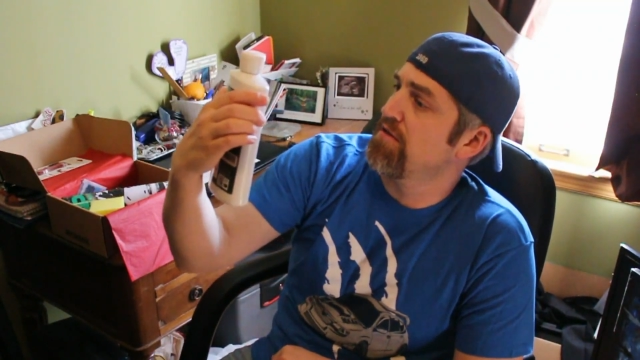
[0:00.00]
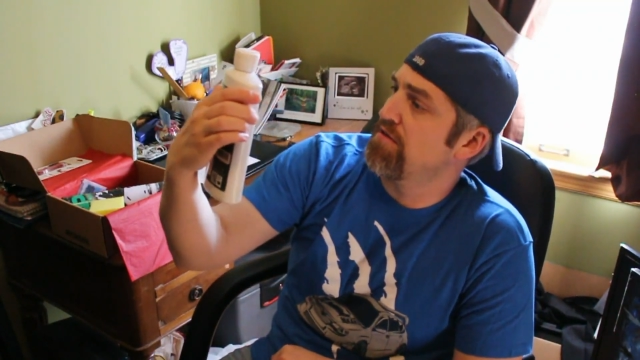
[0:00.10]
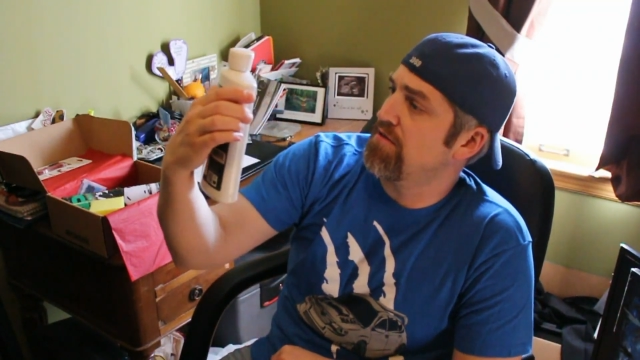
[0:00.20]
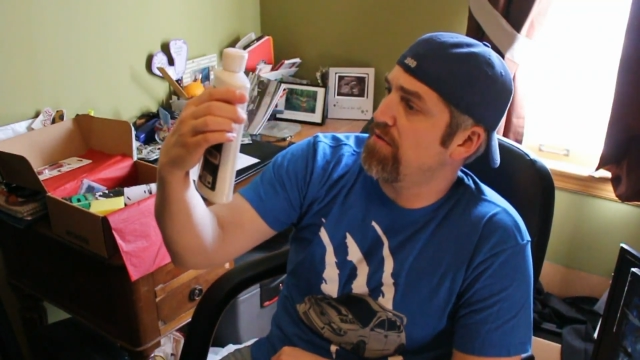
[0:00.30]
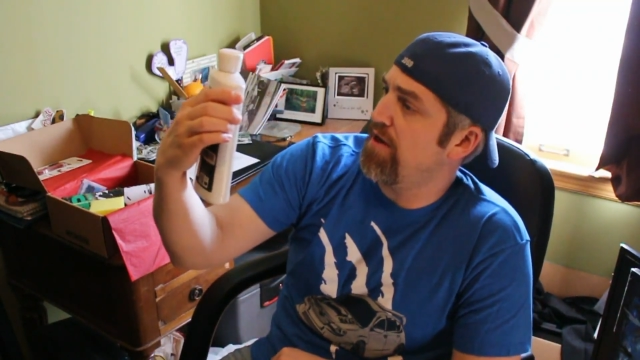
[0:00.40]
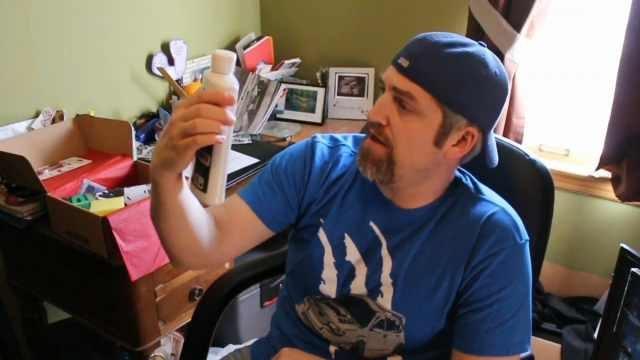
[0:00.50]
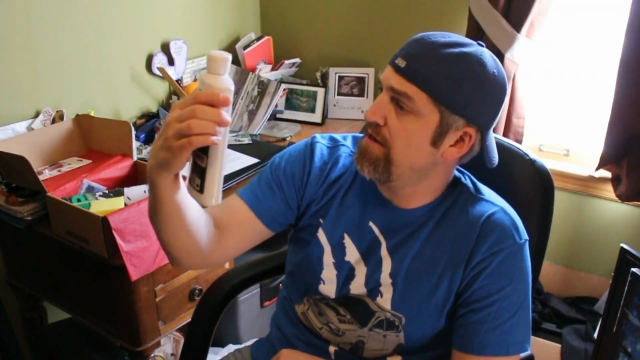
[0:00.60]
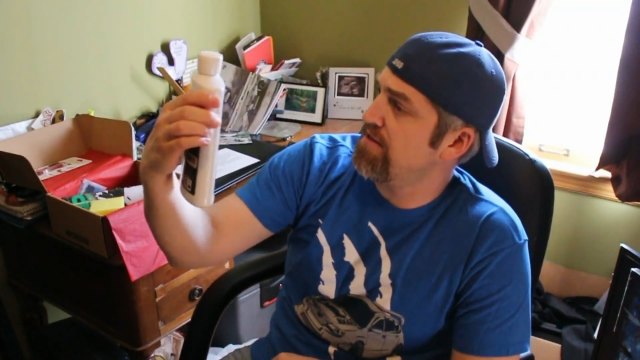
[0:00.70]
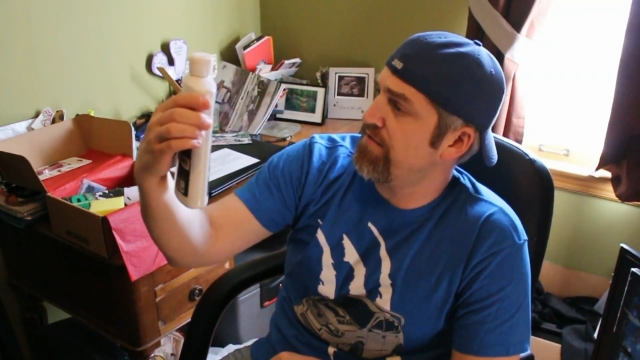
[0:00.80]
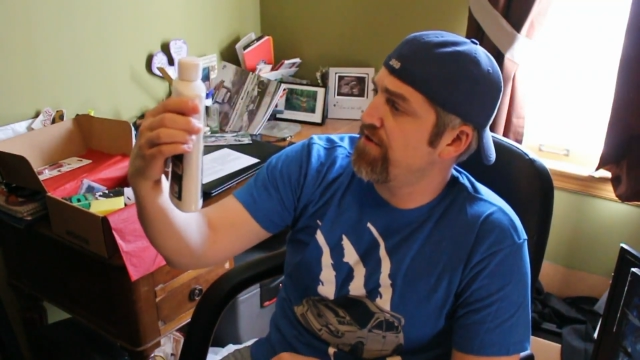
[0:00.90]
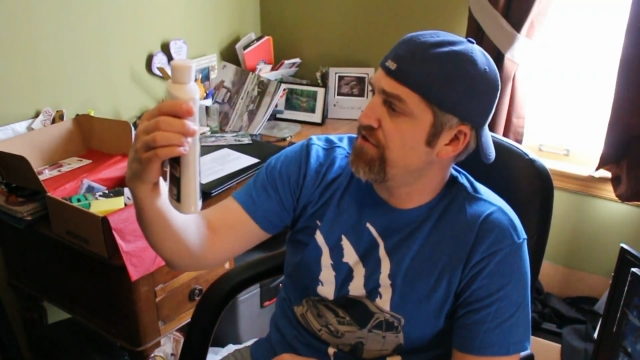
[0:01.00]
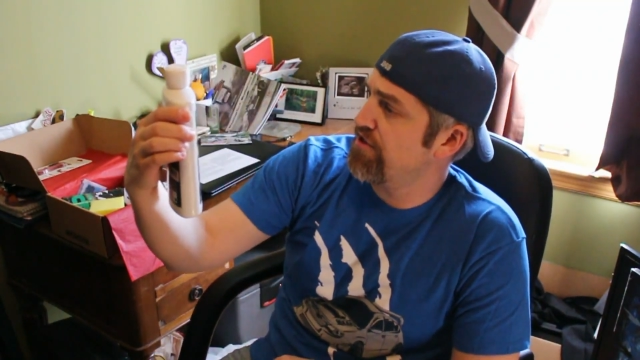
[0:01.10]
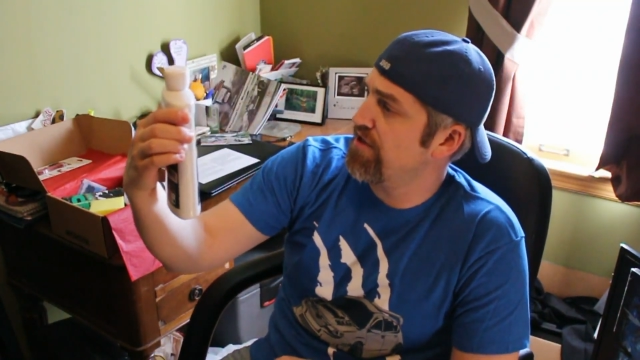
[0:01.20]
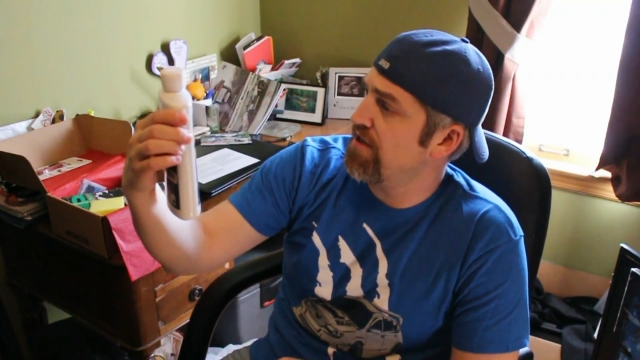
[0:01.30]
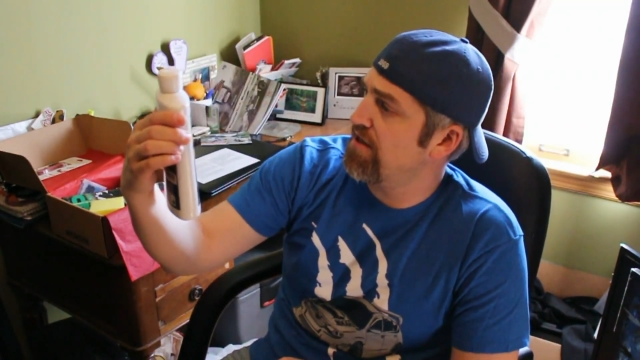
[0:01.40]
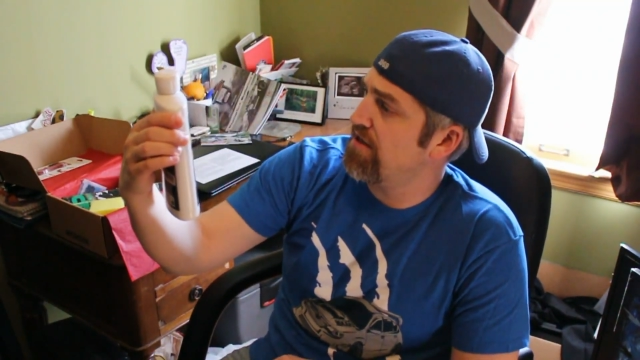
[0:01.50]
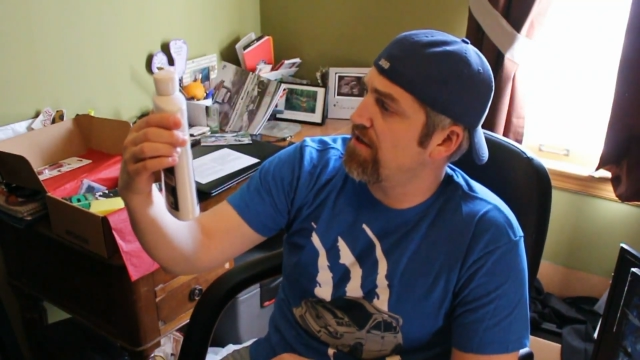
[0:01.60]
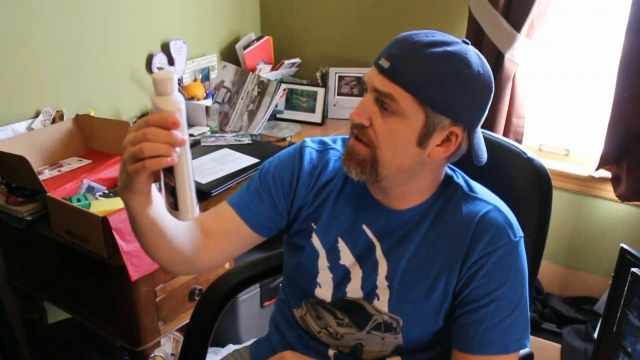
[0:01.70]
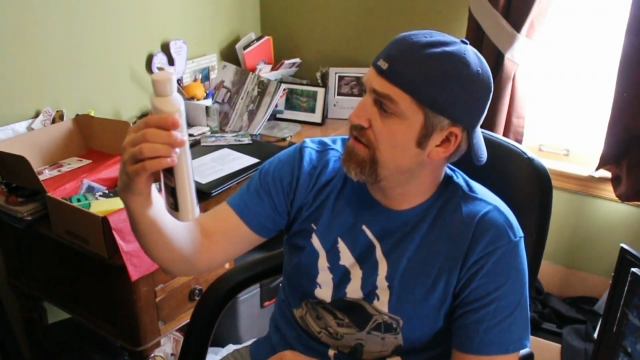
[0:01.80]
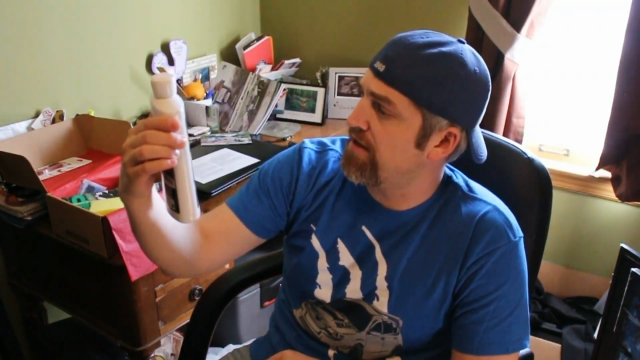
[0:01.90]
So high definition
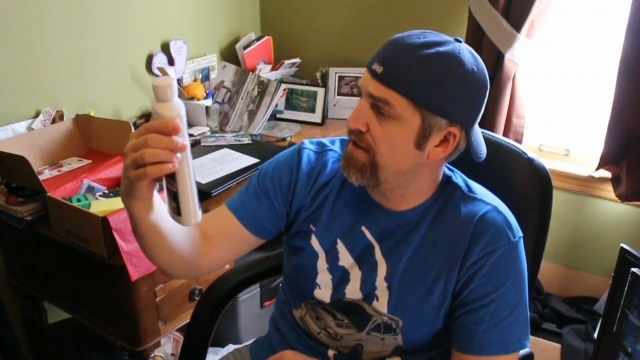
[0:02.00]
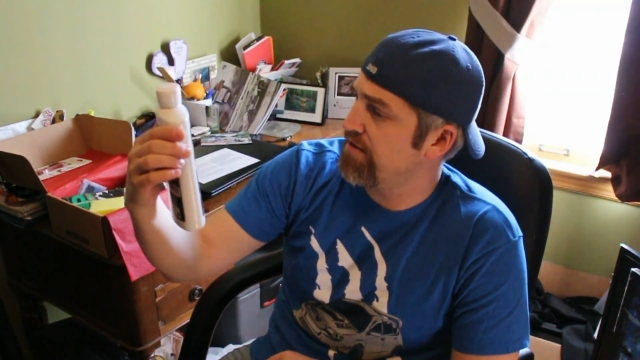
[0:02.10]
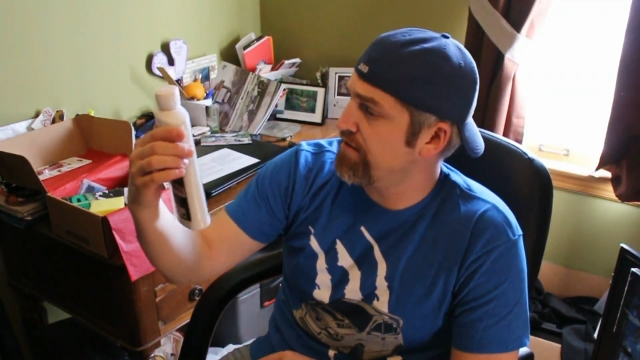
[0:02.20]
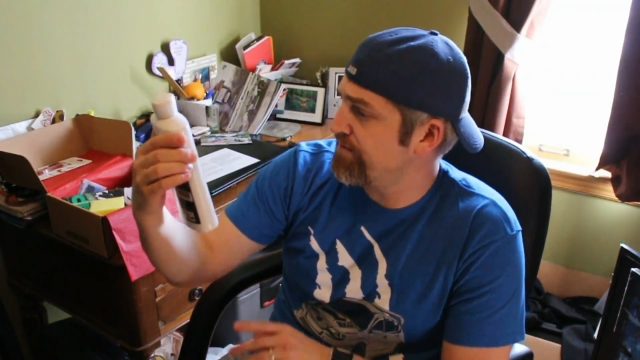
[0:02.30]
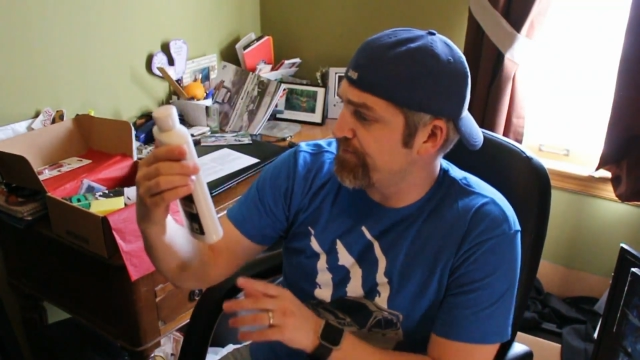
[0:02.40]
car care.